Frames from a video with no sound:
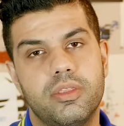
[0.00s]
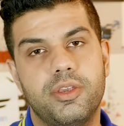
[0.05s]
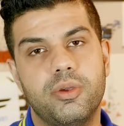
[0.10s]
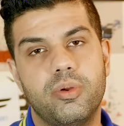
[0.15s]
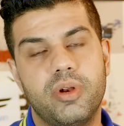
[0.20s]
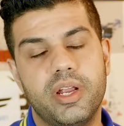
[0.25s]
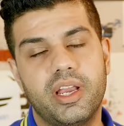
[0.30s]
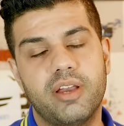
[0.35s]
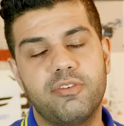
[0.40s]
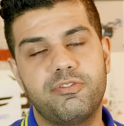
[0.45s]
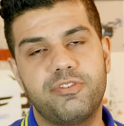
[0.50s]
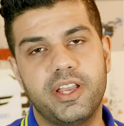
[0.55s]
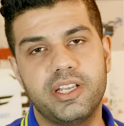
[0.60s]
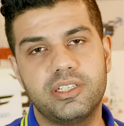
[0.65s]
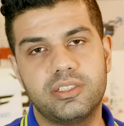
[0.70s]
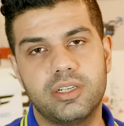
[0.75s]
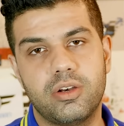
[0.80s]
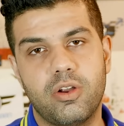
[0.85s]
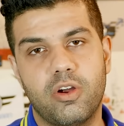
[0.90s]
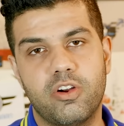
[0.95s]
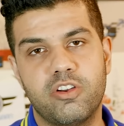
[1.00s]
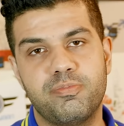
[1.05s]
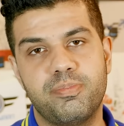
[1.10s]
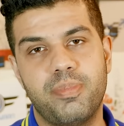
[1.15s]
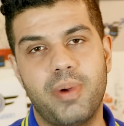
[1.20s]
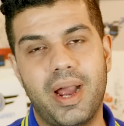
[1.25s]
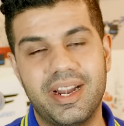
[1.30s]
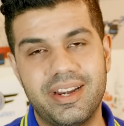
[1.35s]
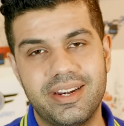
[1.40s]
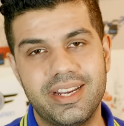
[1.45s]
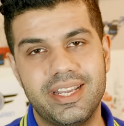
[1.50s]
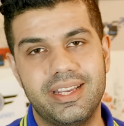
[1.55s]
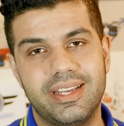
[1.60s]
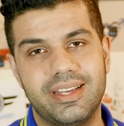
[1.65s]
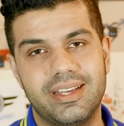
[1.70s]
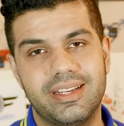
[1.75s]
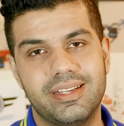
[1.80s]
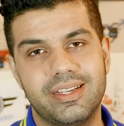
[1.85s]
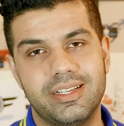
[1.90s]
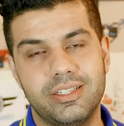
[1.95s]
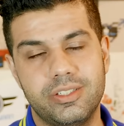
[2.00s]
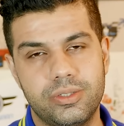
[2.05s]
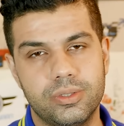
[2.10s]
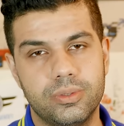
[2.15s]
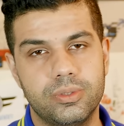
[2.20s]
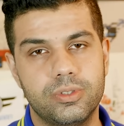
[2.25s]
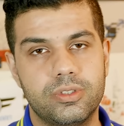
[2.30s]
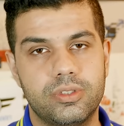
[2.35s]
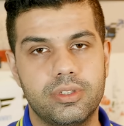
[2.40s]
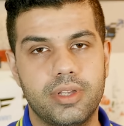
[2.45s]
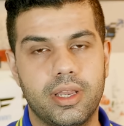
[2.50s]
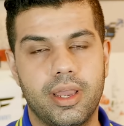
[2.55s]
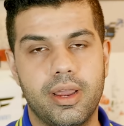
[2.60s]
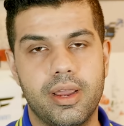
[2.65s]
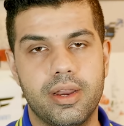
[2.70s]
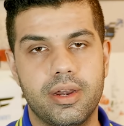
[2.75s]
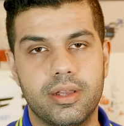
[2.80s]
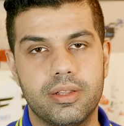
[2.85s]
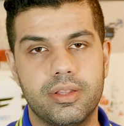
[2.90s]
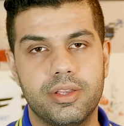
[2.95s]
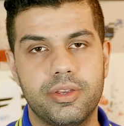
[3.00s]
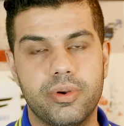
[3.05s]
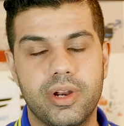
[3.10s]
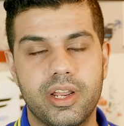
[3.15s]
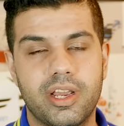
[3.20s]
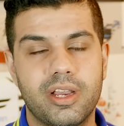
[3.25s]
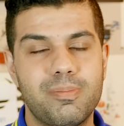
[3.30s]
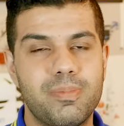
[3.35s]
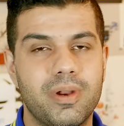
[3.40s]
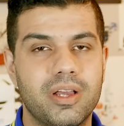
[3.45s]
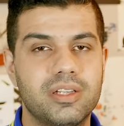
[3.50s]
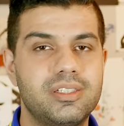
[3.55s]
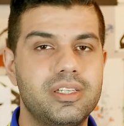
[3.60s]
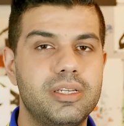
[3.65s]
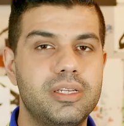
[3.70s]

The Yureka faced a lot of battery issues, and the Yureka Plus